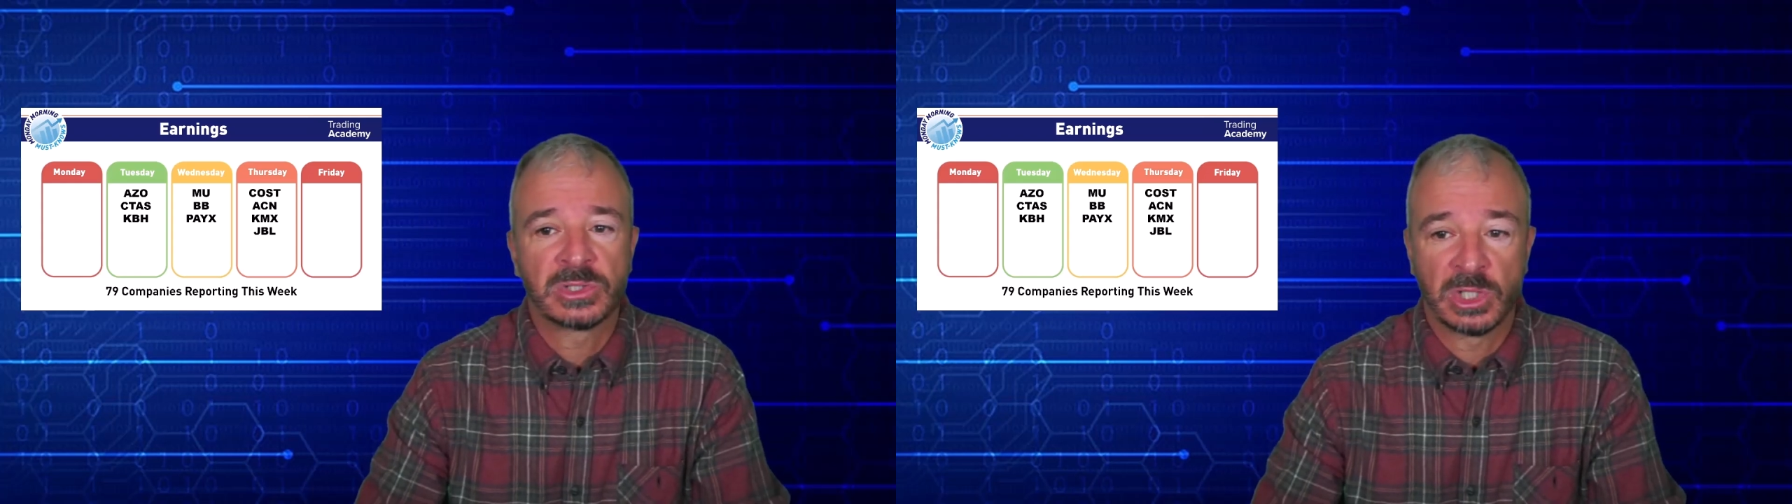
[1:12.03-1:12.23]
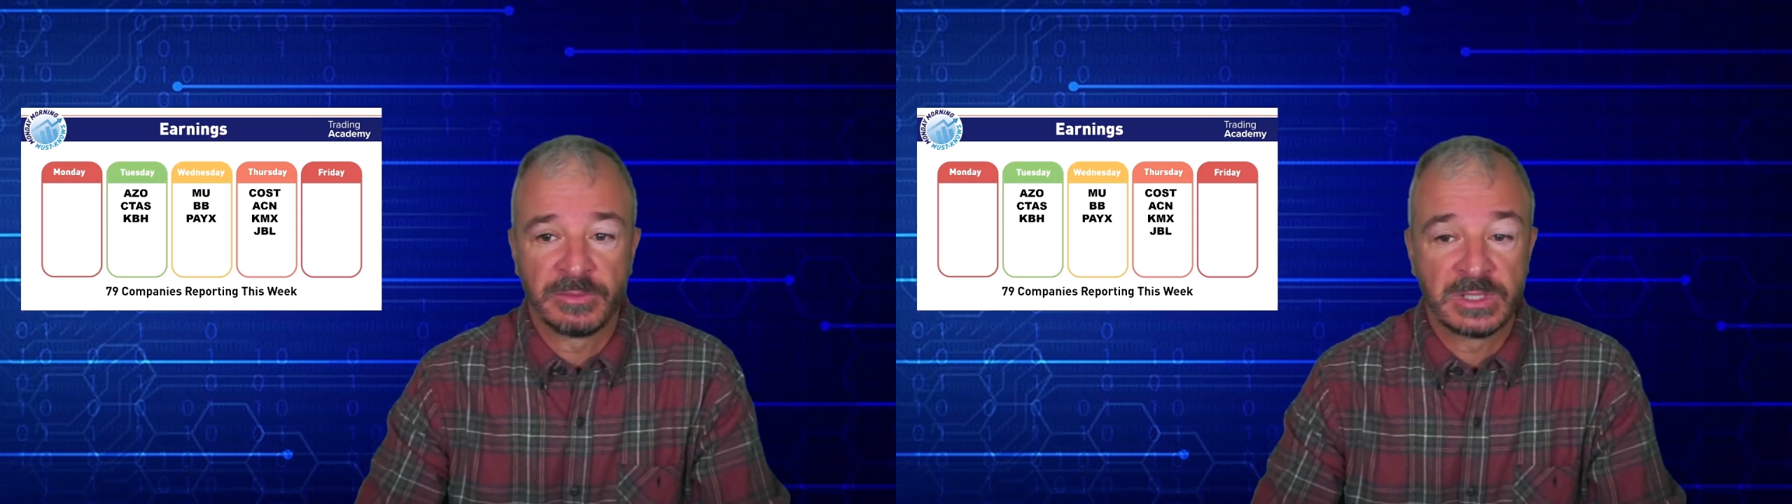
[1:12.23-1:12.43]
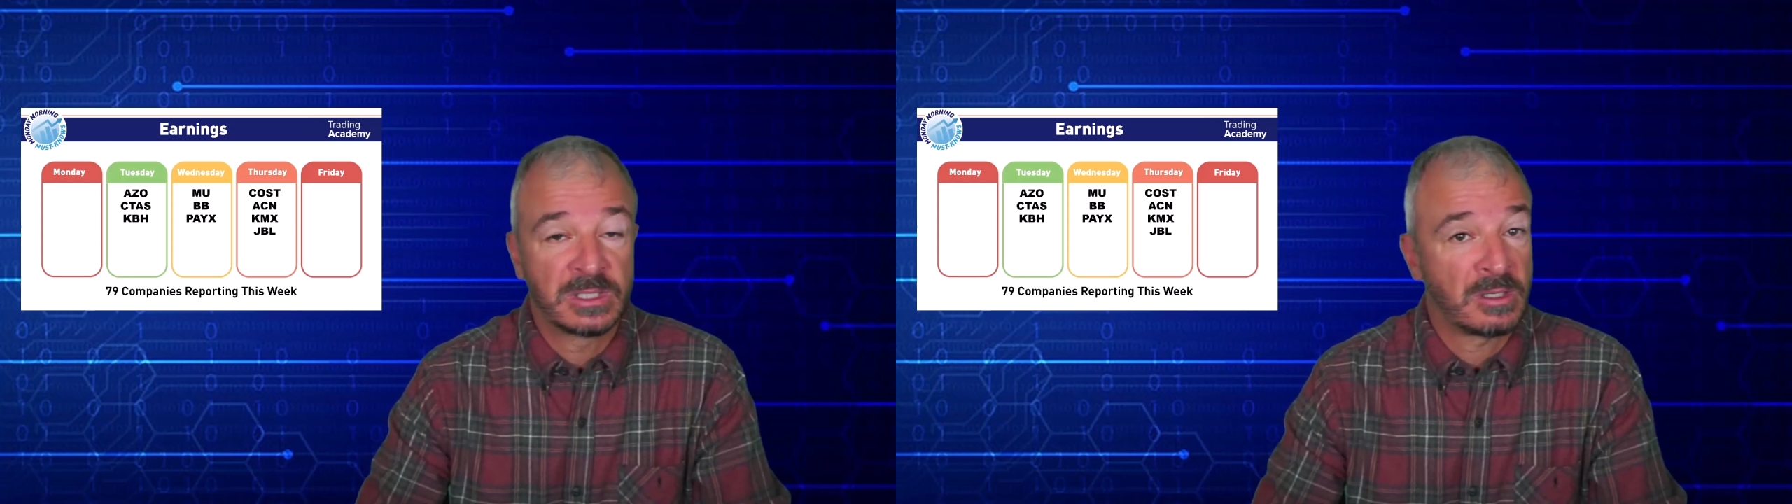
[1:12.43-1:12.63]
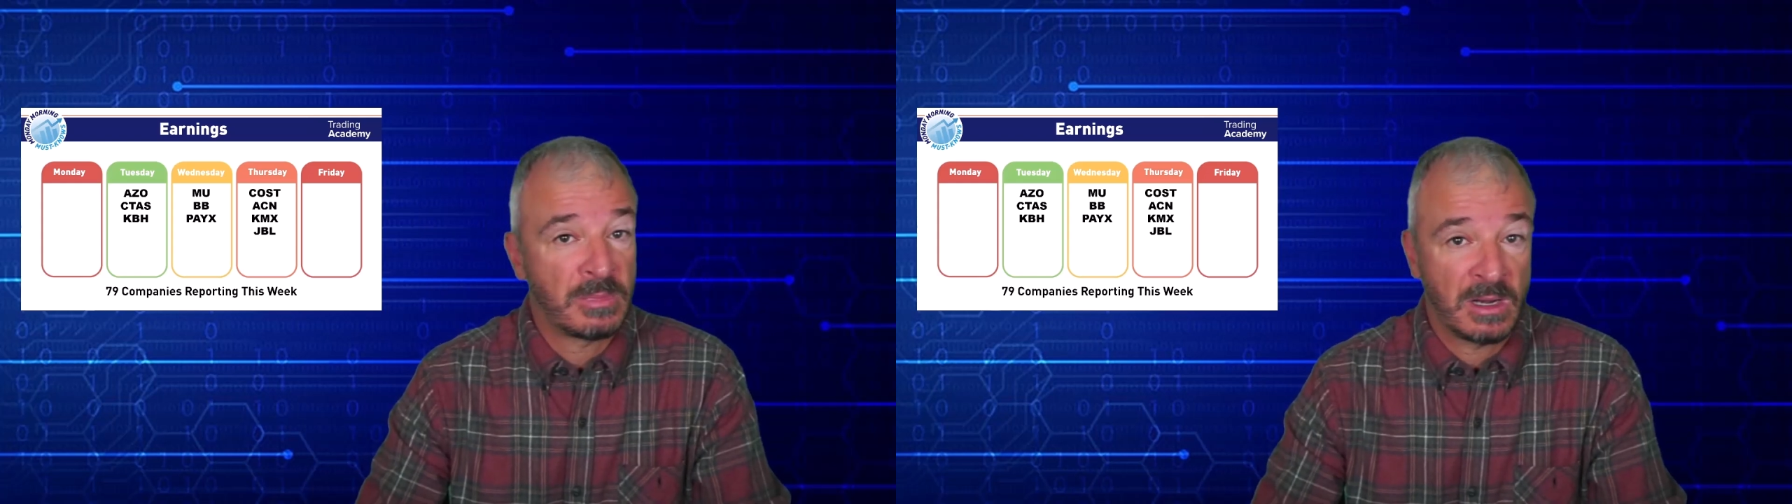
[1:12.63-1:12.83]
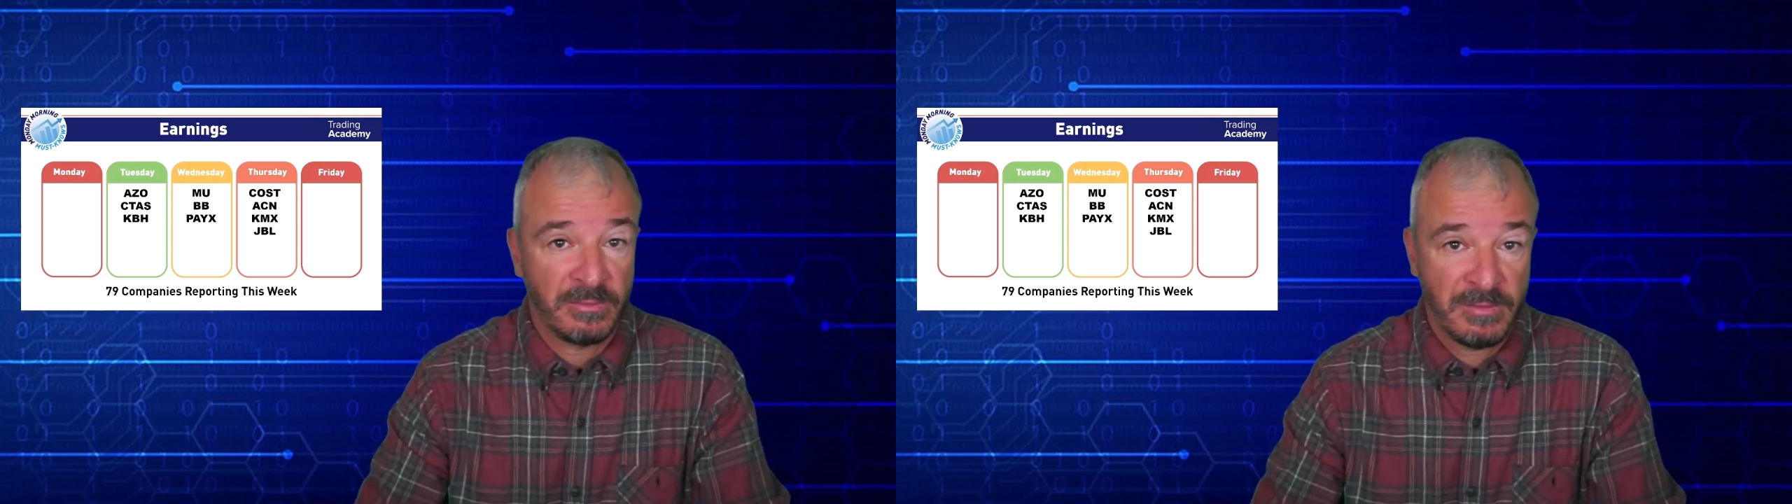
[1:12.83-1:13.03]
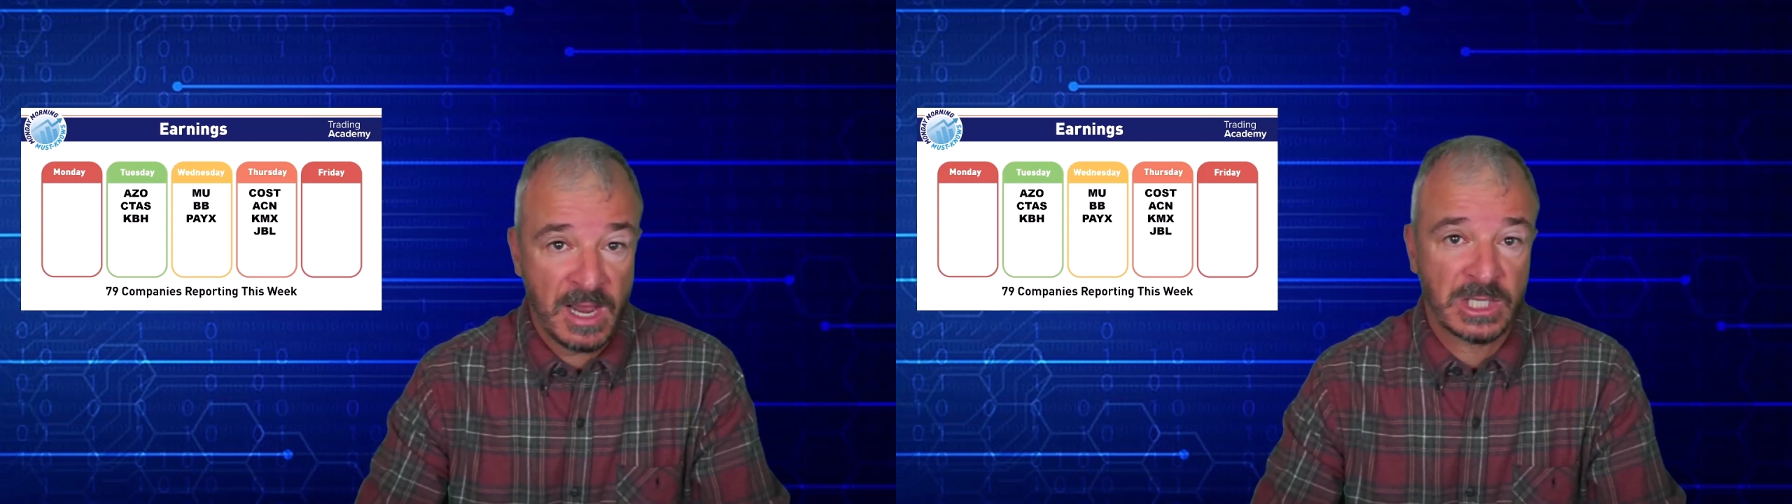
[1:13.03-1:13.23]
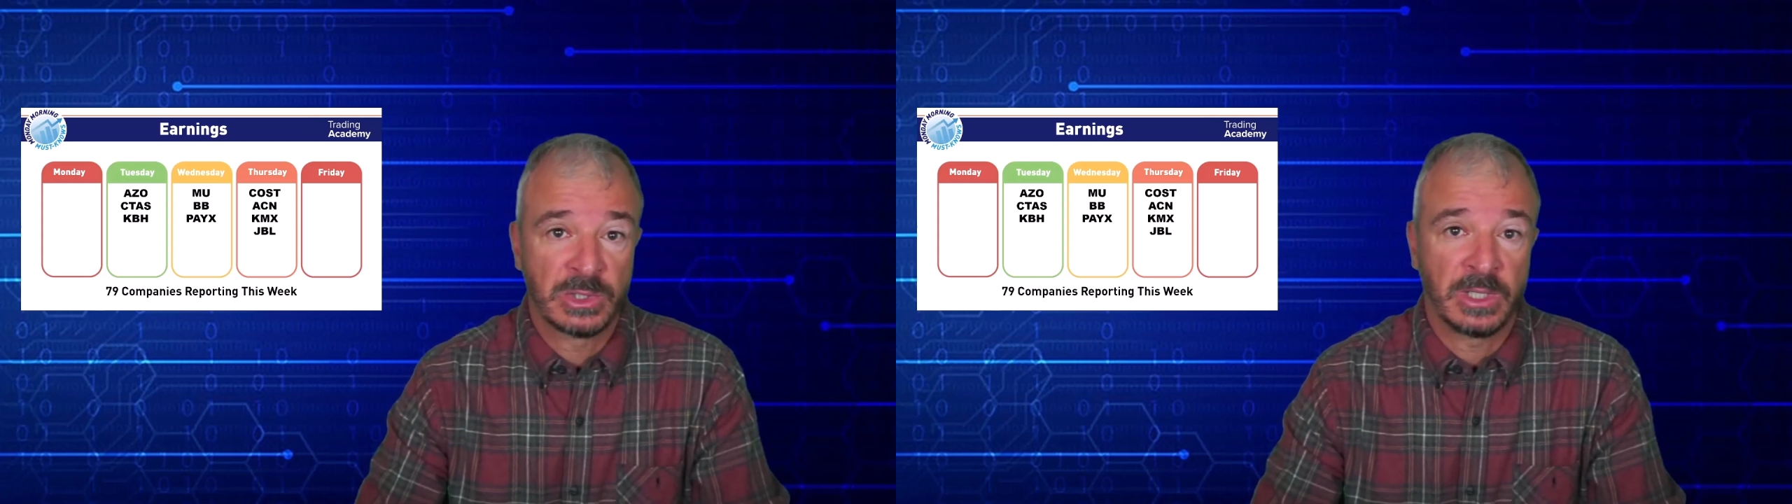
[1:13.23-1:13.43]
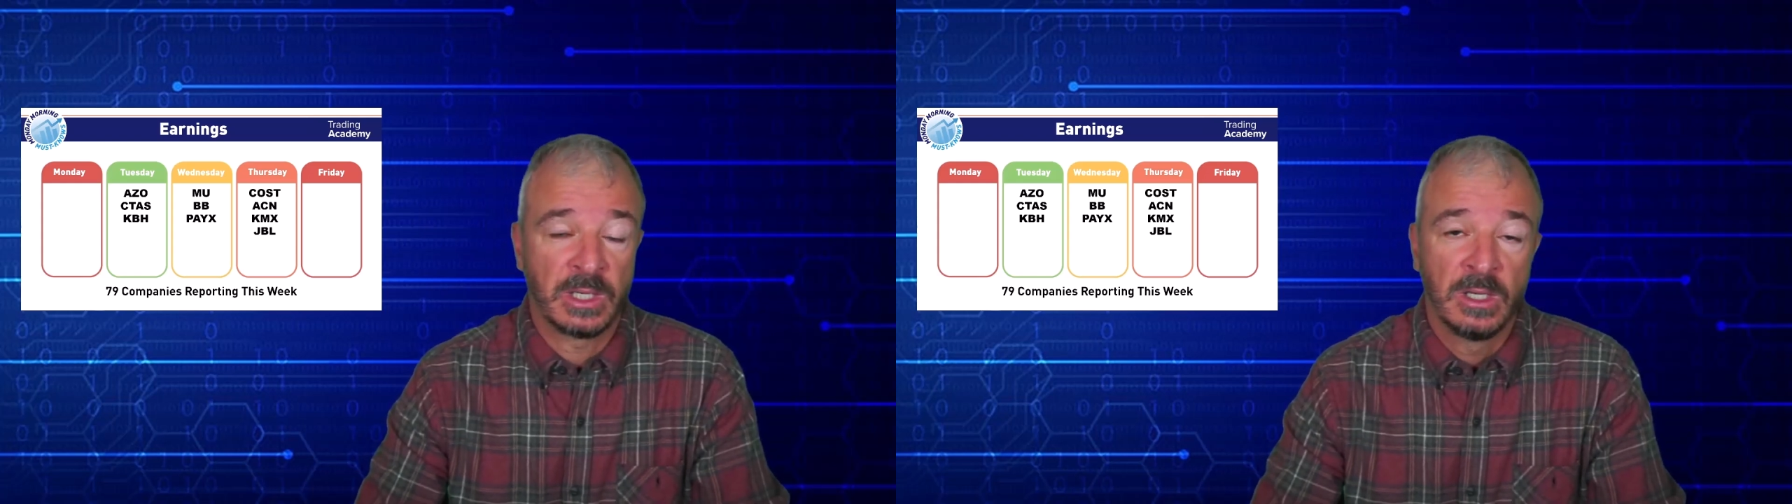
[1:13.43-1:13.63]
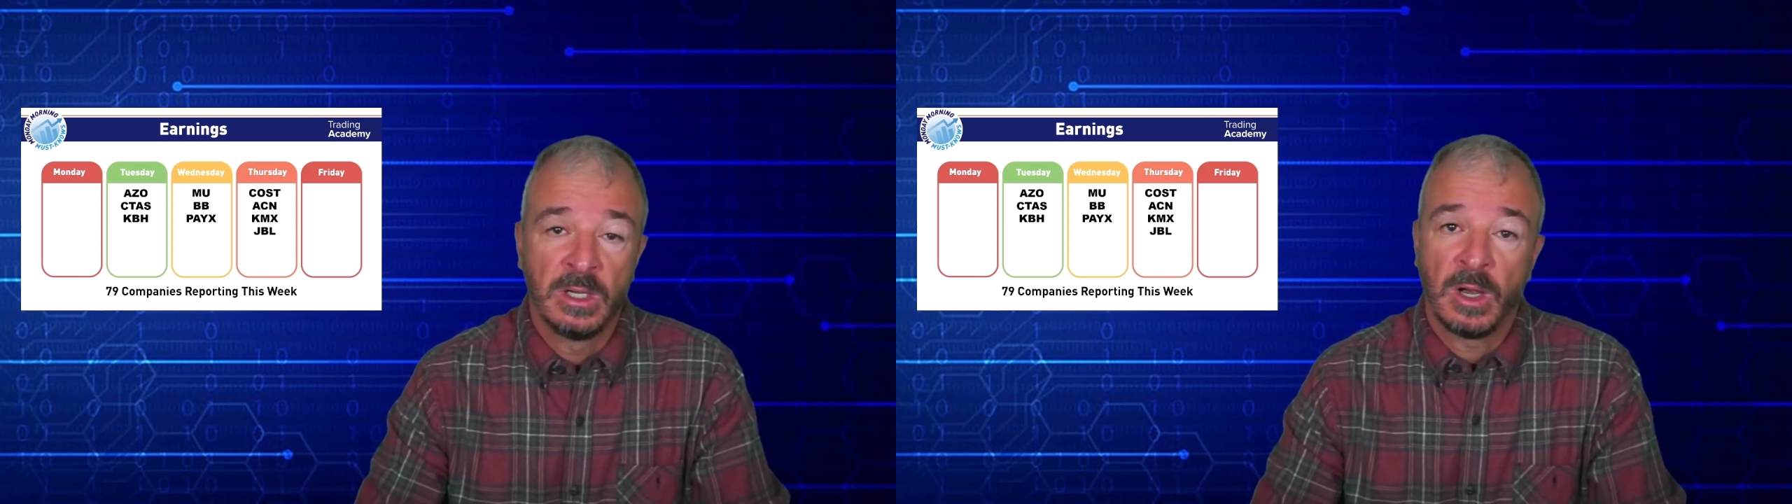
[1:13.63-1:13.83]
services and manufacturing